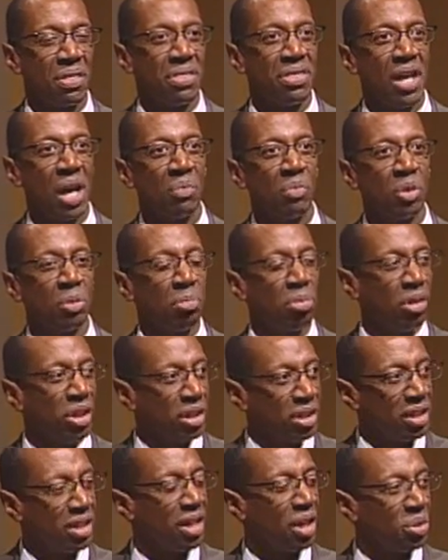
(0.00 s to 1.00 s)
that will bring
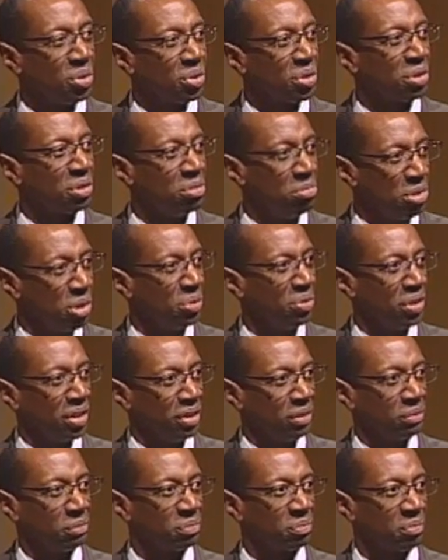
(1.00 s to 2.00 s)
together community,
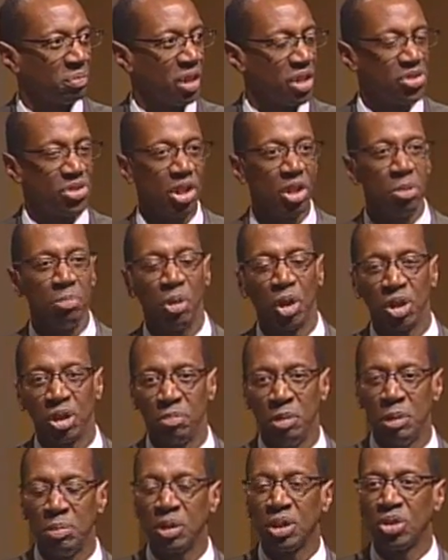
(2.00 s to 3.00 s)
a single book that
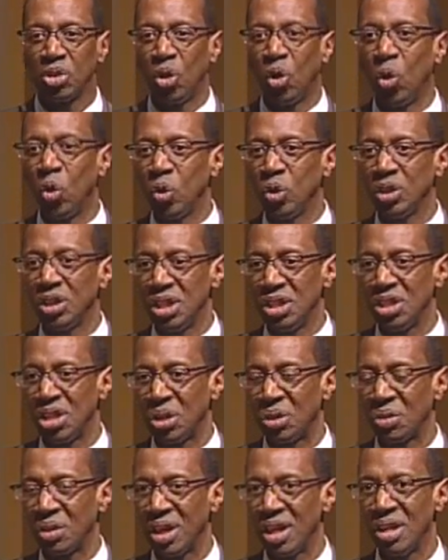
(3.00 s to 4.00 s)
people can hold in
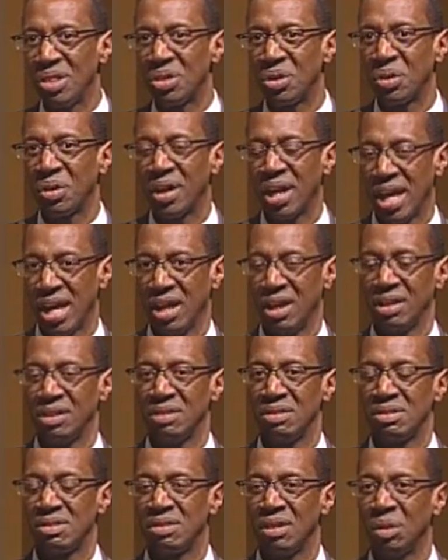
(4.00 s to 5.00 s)
their, in their
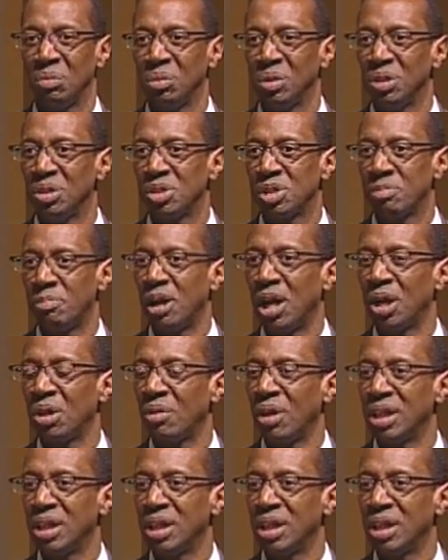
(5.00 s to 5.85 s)
hands, that will inspire